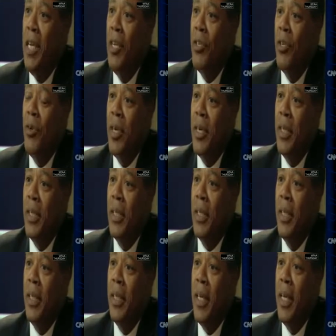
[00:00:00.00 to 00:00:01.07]
King George
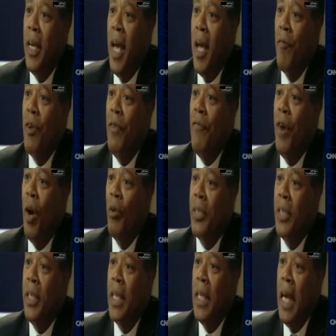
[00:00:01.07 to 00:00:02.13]
and
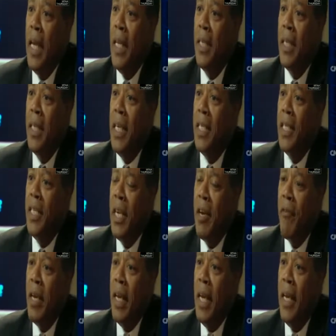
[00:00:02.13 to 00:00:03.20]
revolted against his
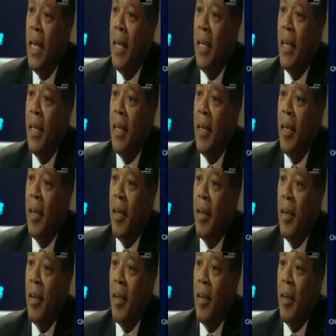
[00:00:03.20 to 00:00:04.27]
tyranny. In
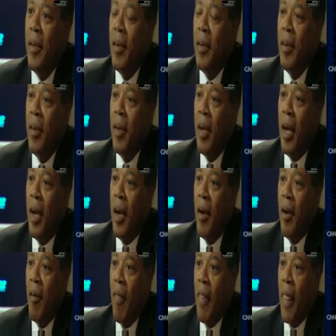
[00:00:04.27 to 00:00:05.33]
2010, you would urge that as an
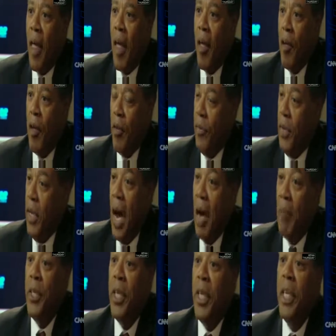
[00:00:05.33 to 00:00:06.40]
option, though? The
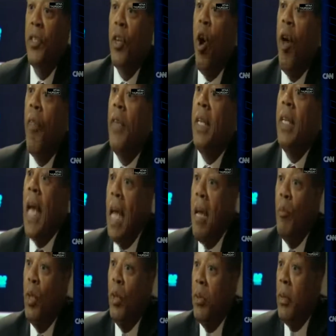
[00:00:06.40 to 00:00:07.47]
option is on the
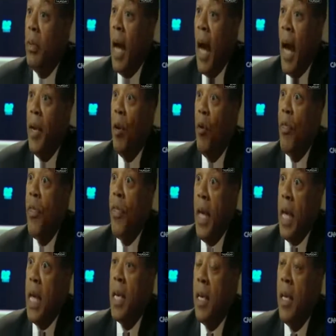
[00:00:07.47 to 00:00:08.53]
table. I don't
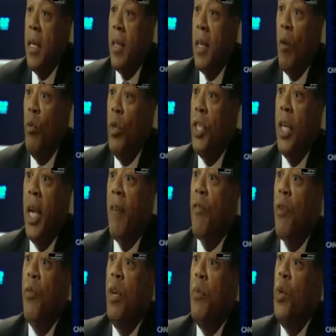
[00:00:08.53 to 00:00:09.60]
think that we should
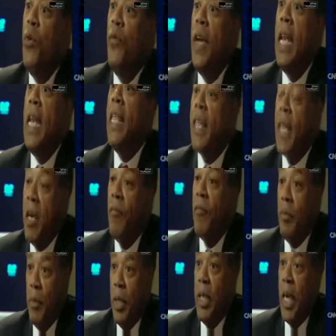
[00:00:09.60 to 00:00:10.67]
ever remove anything
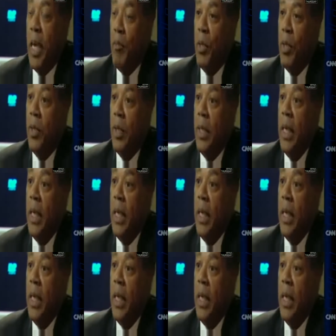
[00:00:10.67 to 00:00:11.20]
from the table.